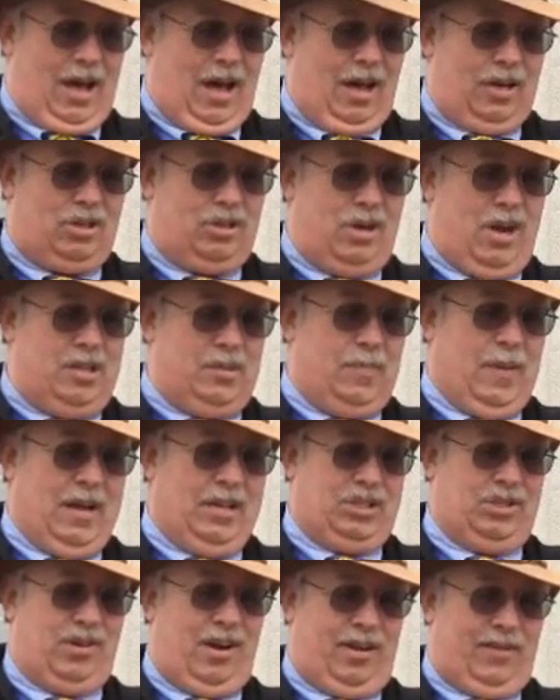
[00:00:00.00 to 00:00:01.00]
A
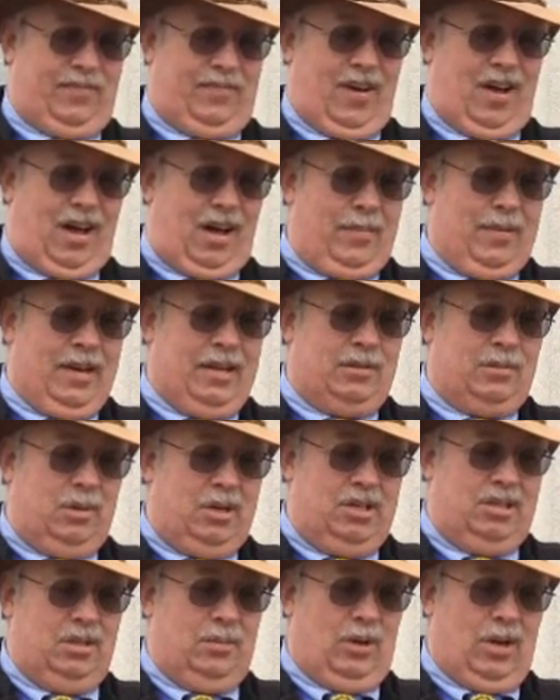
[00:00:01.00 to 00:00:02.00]
trespasser on a farm had a
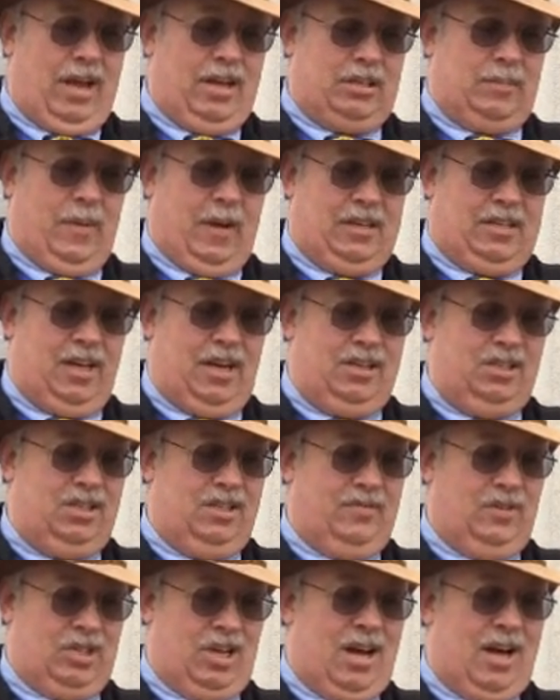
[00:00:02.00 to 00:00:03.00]
reasonable
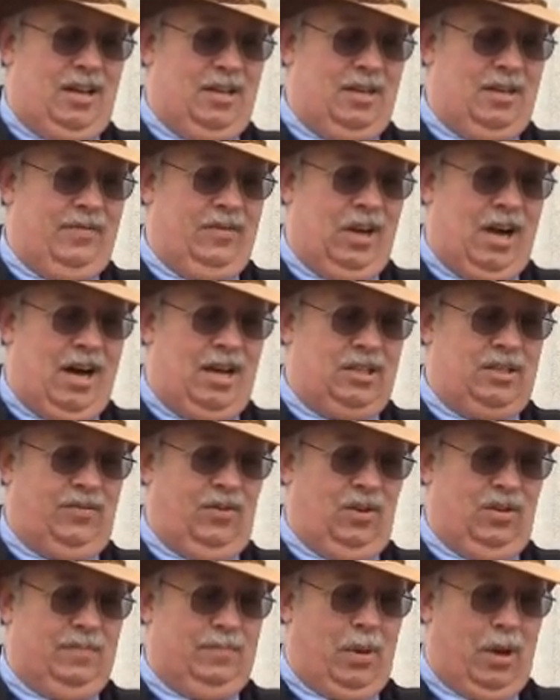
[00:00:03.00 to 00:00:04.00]
expectation of an, ar- of an arse
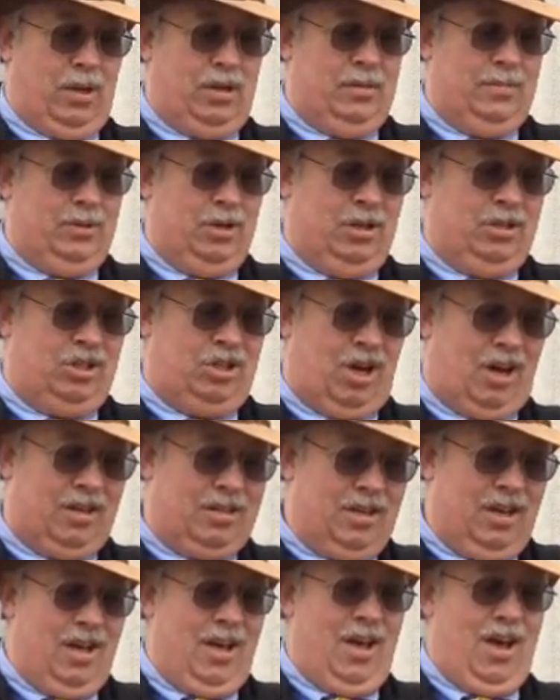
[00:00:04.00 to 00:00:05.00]
full of
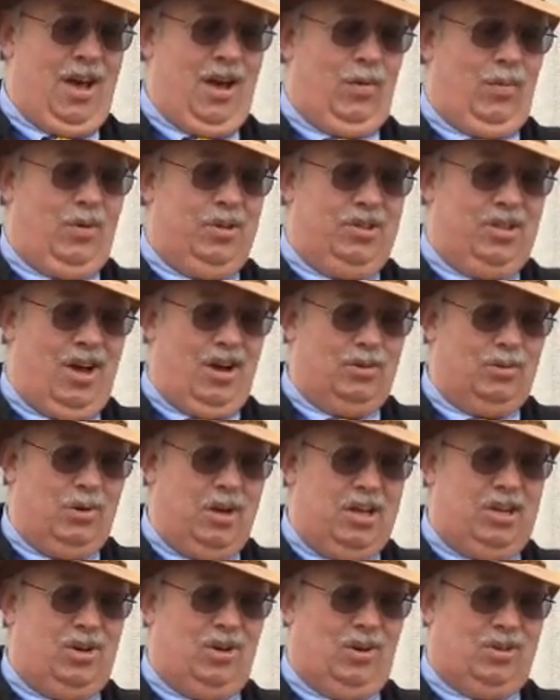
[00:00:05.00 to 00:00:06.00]
birdshot, with no
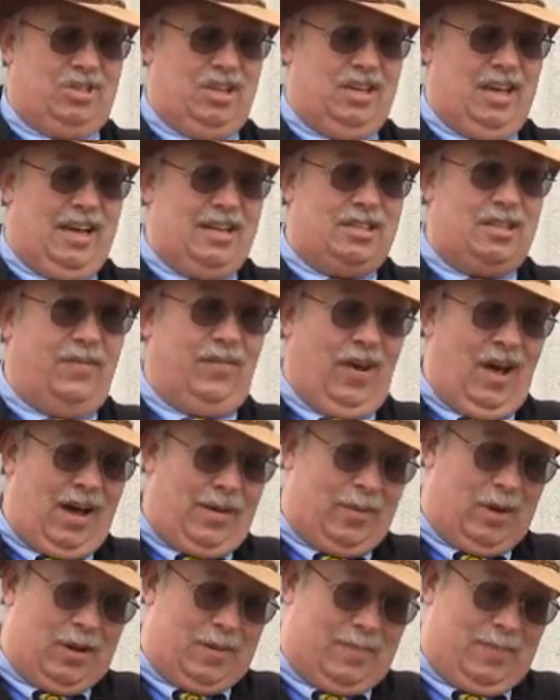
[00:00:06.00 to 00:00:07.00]
recourse against the
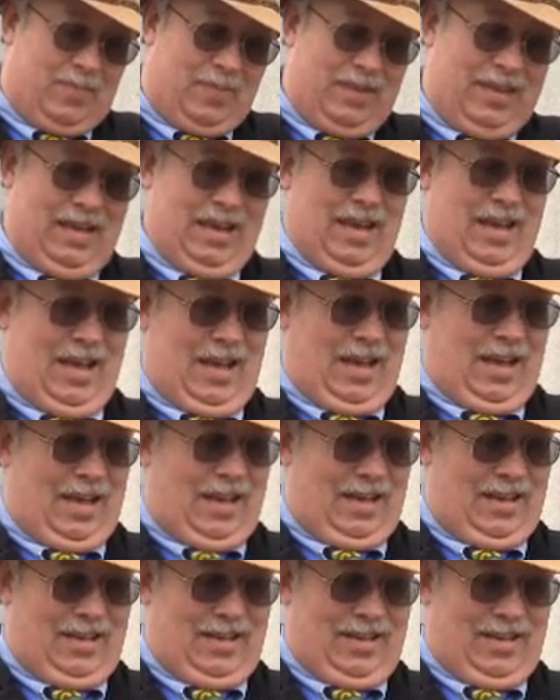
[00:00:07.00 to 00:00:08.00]
farmer.
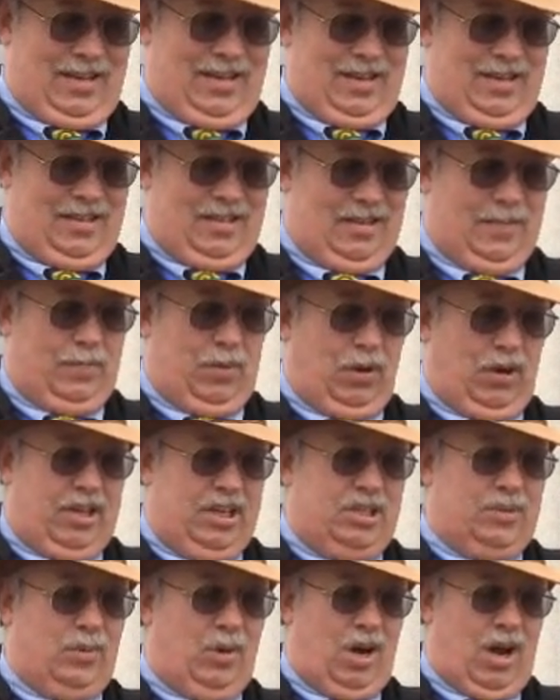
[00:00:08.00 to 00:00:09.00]
The
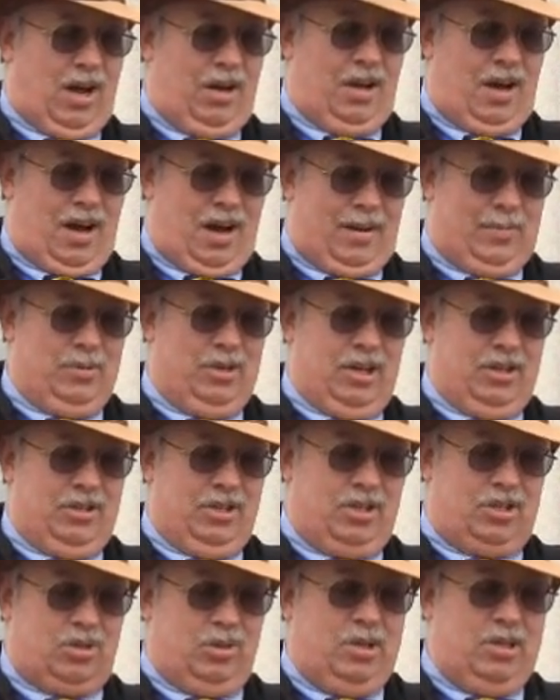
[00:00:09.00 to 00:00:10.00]
police were unarmed,
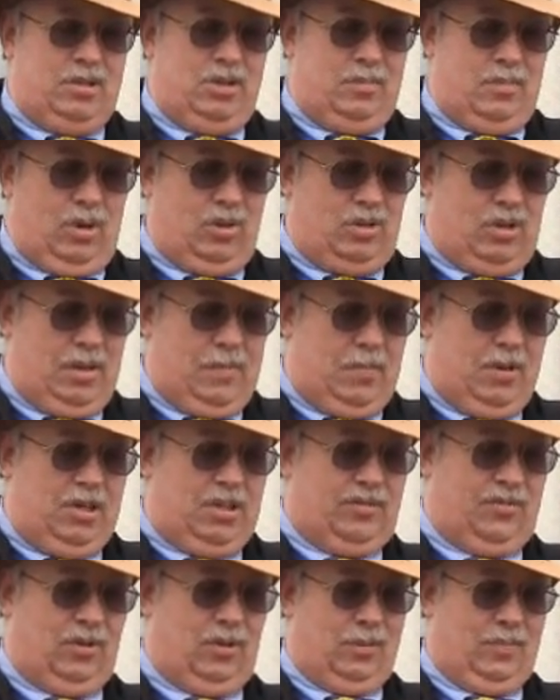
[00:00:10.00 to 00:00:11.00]
and the streets were mostly
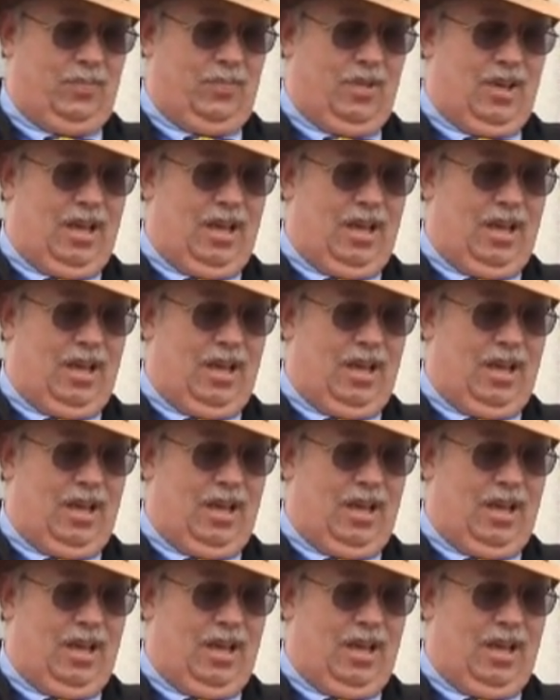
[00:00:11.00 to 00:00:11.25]
peaceful.